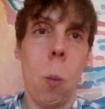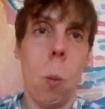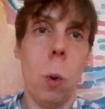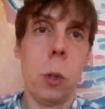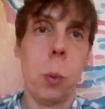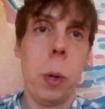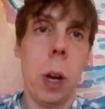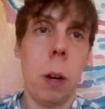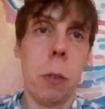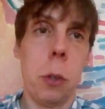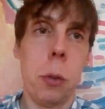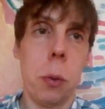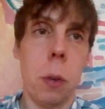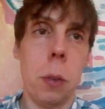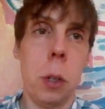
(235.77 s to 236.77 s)
Once we have the
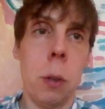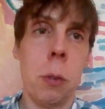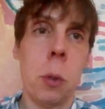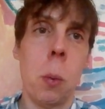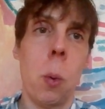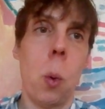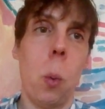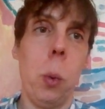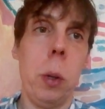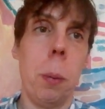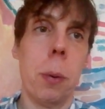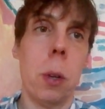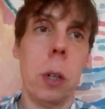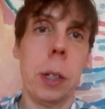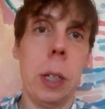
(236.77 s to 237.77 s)
derivatives, we
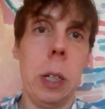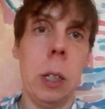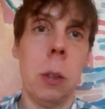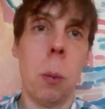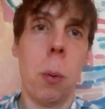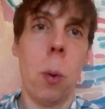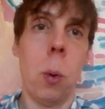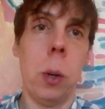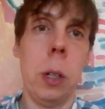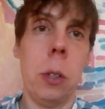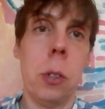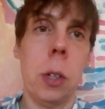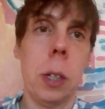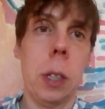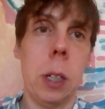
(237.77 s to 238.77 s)
plug in the
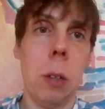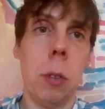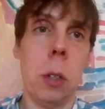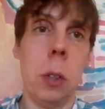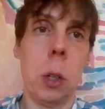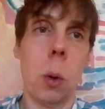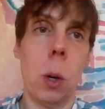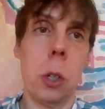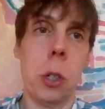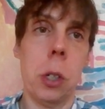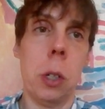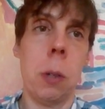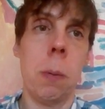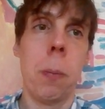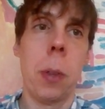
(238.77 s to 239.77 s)
point given in the
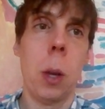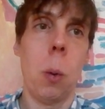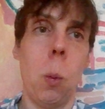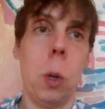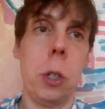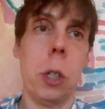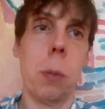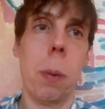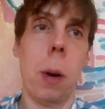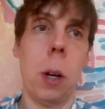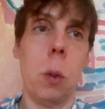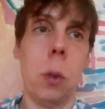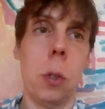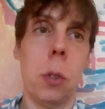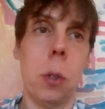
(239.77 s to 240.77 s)
question, which is
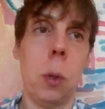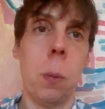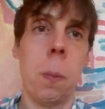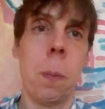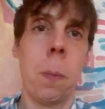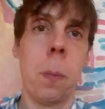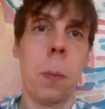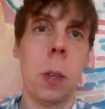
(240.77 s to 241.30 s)
pi over 2,